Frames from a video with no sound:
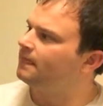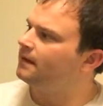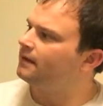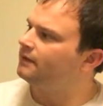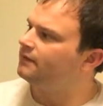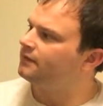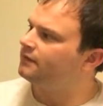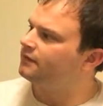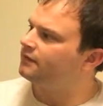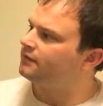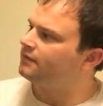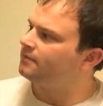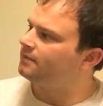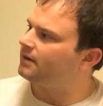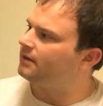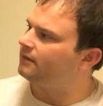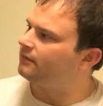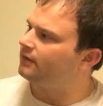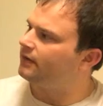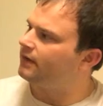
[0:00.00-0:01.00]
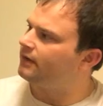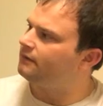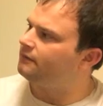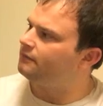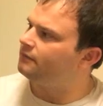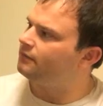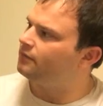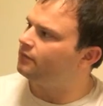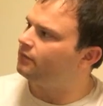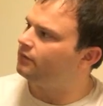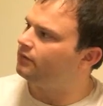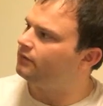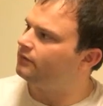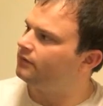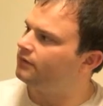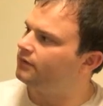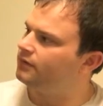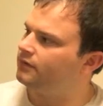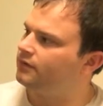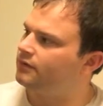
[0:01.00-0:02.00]
Is he just about to get fought?
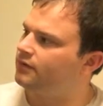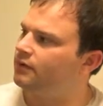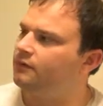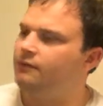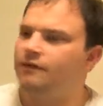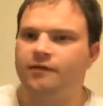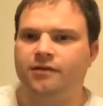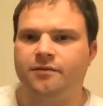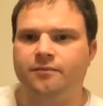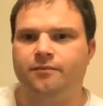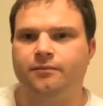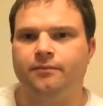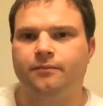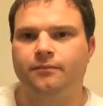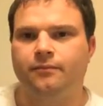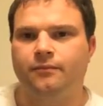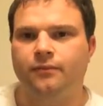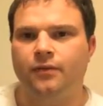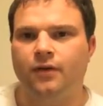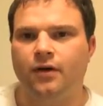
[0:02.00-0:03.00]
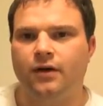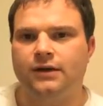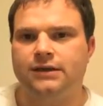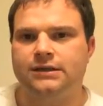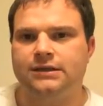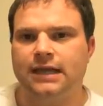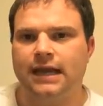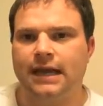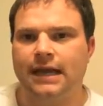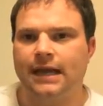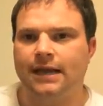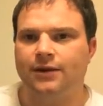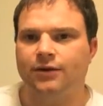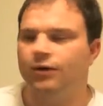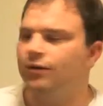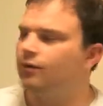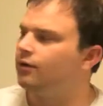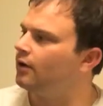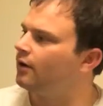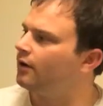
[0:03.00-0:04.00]
He's got a very nice
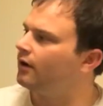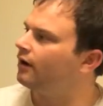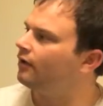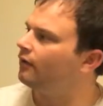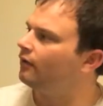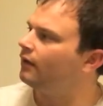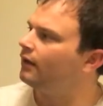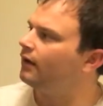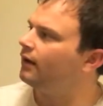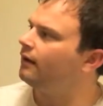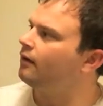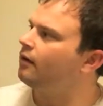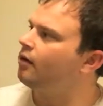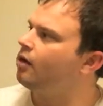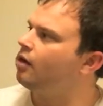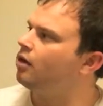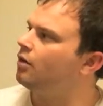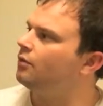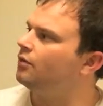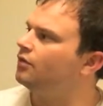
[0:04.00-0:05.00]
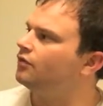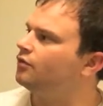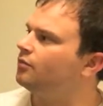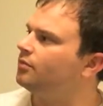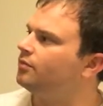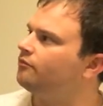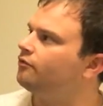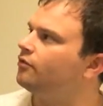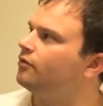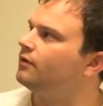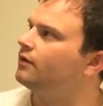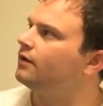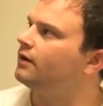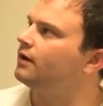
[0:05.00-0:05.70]
hairdo going on there, which will be ruined